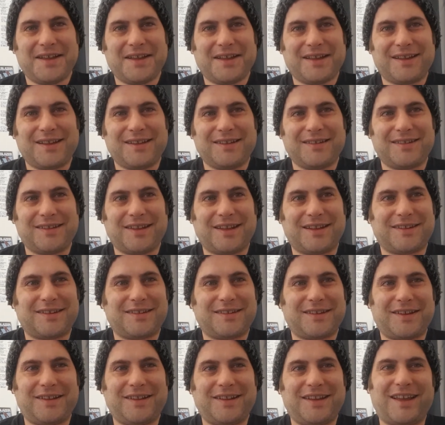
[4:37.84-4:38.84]
Because,
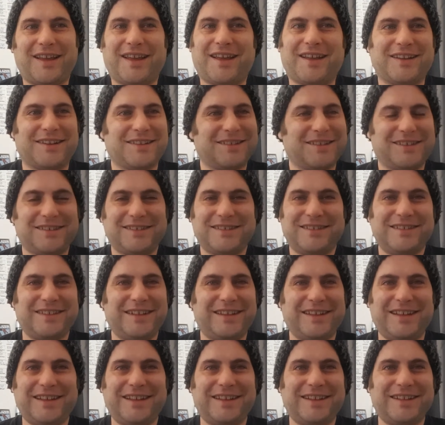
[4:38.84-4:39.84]
yeah,
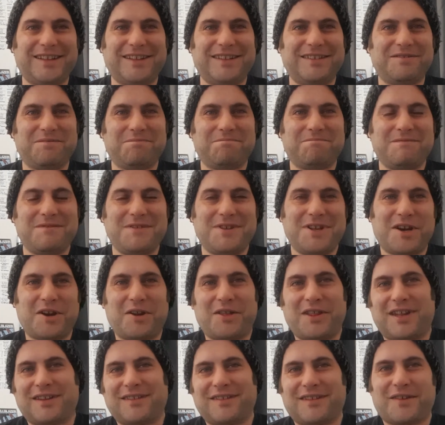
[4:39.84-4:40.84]

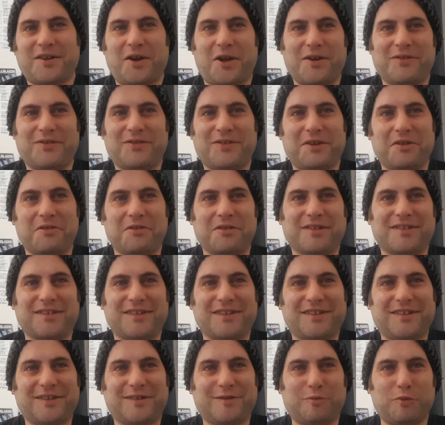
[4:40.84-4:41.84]
that's the kind of
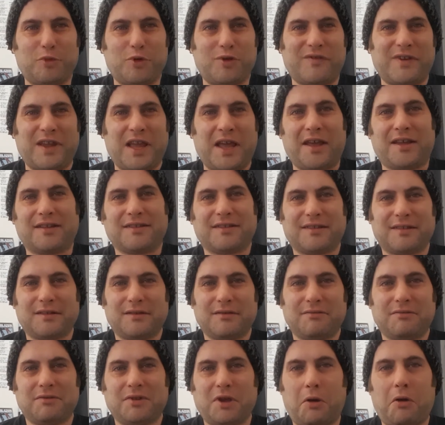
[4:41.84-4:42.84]
seriousness this movie has.
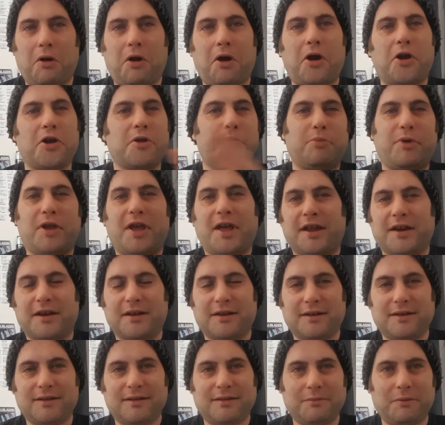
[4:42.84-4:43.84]
Don't worry about
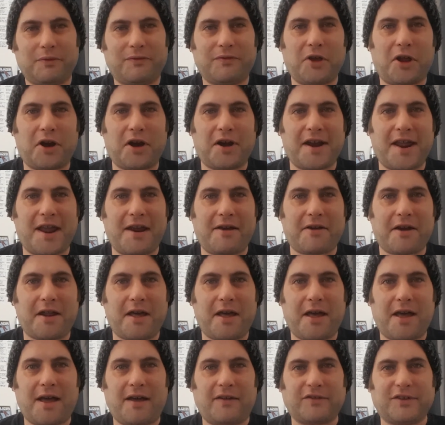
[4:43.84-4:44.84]
it. We've got an hour and a
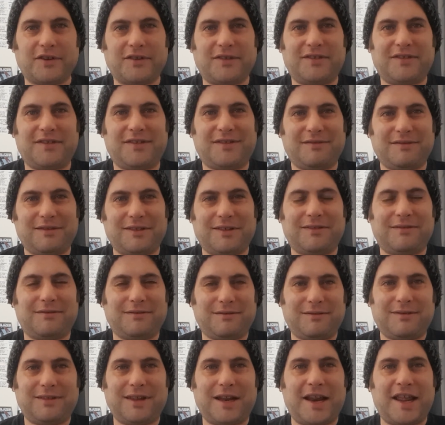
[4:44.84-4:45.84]
half. Just
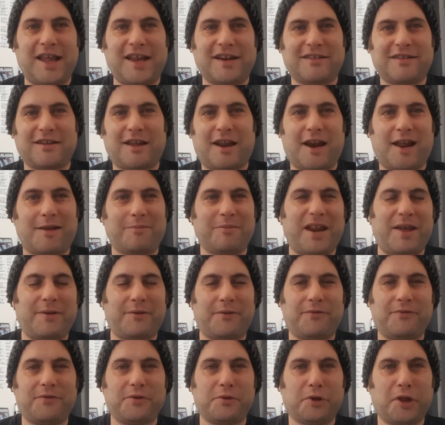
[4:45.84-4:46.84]
sit down, shut up, and have a
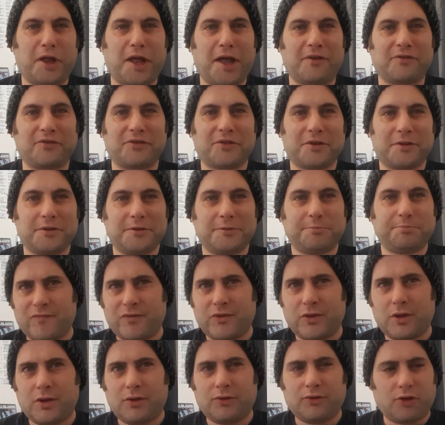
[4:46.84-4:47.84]
few laughs.
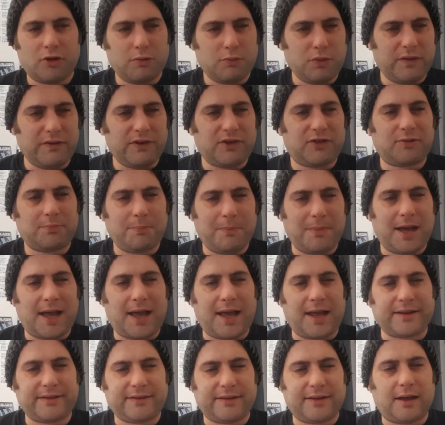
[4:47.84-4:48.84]
So the movie's
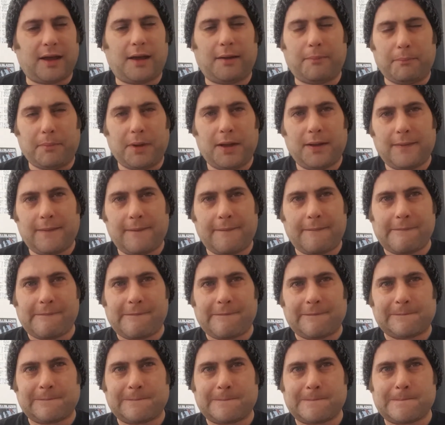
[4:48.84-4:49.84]
smart, dumb,
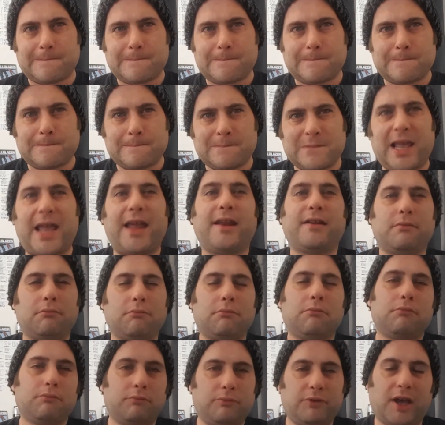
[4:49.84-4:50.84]
and
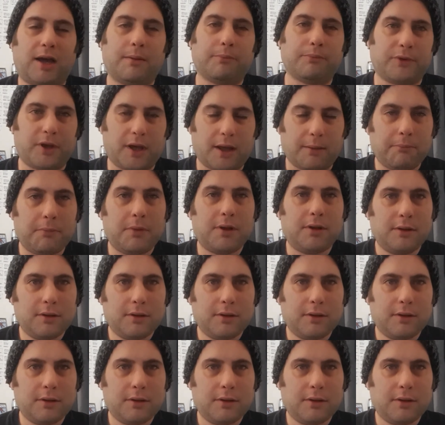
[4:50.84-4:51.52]
dumb, dumb.